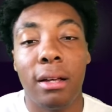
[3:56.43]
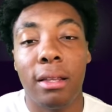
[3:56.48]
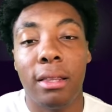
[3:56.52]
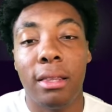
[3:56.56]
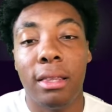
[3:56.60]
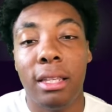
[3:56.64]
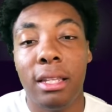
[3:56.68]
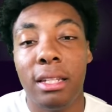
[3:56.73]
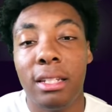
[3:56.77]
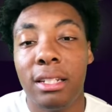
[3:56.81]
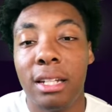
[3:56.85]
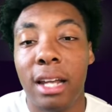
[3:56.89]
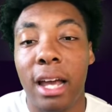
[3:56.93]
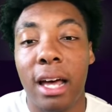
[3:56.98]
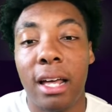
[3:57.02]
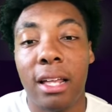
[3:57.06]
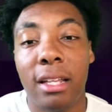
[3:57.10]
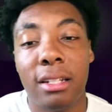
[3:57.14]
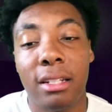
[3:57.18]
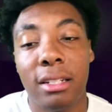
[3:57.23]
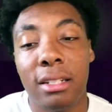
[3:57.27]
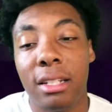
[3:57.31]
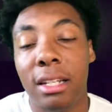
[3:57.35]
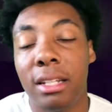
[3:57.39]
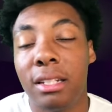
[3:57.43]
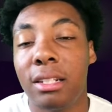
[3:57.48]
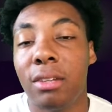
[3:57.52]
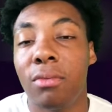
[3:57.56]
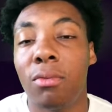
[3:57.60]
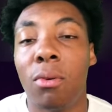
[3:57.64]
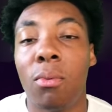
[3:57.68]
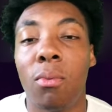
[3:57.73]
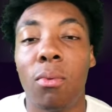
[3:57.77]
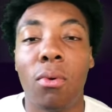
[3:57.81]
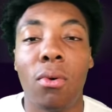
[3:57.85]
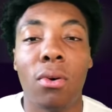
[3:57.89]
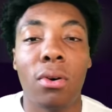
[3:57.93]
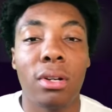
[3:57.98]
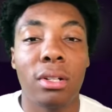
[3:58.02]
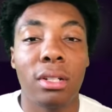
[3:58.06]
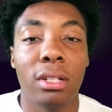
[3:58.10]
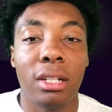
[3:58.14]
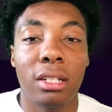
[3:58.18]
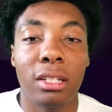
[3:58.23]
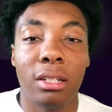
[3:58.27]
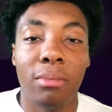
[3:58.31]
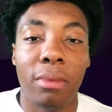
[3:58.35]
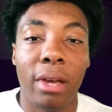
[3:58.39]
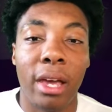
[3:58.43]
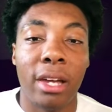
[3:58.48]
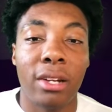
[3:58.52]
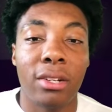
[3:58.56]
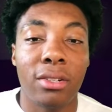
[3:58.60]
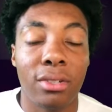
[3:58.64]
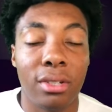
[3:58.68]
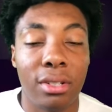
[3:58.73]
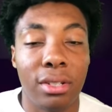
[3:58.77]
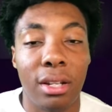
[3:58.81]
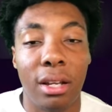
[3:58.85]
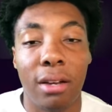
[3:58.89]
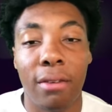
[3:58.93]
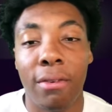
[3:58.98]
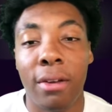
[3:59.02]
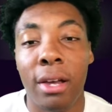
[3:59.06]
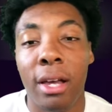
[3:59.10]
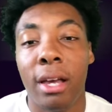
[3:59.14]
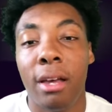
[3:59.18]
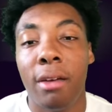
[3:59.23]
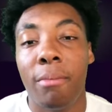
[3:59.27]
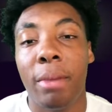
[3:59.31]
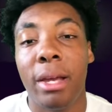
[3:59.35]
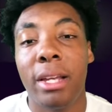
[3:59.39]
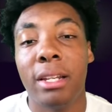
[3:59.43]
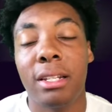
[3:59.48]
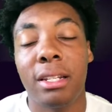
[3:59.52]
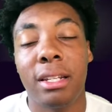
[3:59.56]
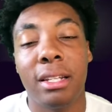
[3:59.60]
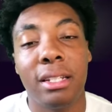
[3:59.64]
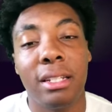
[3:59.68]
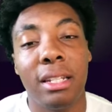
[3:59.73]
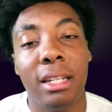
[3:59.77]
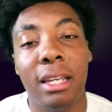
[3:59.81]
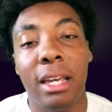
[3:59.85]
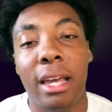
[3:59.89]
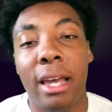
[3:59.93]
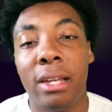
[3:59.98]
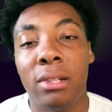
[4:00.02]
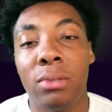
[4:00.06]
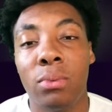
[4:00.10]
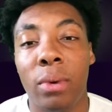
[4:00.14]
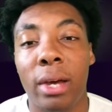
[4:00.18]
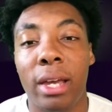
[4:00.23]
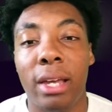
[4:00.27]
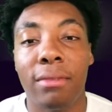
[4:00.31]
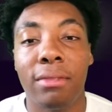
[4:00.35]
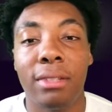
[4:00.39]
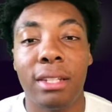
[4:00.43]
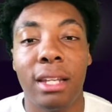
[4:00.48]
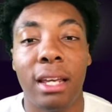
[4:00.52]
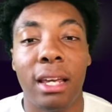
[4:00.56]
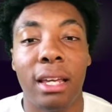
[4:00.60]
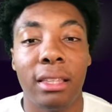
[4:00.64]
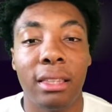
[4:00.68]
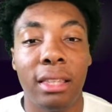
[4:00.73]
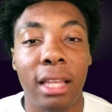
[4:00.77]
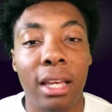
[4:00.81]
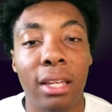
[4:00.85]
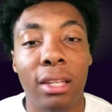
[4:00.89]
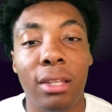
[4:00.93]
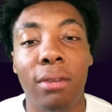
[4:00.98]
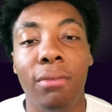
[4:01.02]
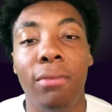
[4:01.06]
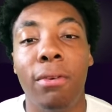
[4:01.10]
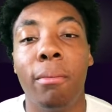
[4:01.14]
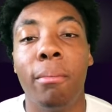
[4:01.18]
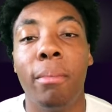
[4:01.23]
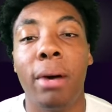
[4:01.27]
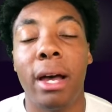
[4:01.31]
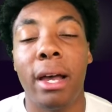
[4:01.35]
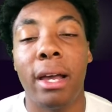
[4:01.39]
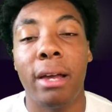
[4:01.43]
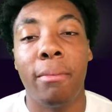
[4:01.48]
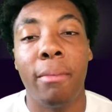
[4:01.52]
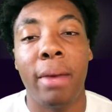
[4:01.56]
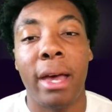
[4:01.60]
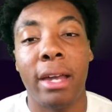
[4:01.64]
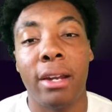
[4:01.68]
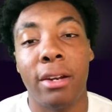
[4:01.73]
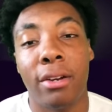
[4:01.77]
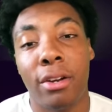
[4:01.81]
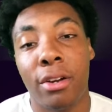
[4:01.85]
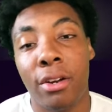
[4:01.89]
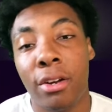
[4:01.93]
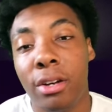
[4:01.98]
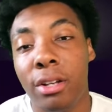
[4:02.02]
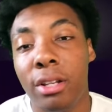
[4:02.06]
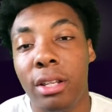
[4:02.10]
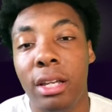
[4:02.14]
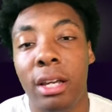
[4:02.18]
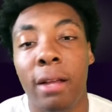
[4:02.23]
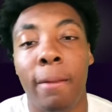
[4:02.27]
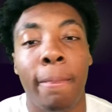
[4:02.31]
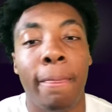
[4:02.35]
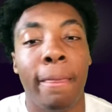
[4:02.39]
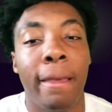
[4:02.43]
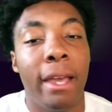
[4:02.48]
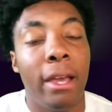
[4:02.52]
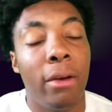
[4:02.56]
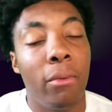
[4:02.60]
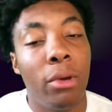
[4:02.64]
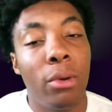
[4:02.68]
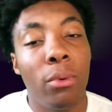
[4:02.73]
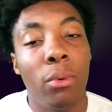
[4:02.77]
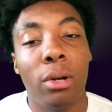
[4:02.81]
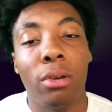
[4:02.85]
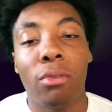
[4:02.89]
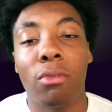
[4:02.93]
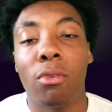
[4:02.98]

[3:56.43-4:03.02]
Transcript: these challenges, get some rewards, get some extra stuff. Basically, it's EA's way of saying thank you for buying Madden early, and we want to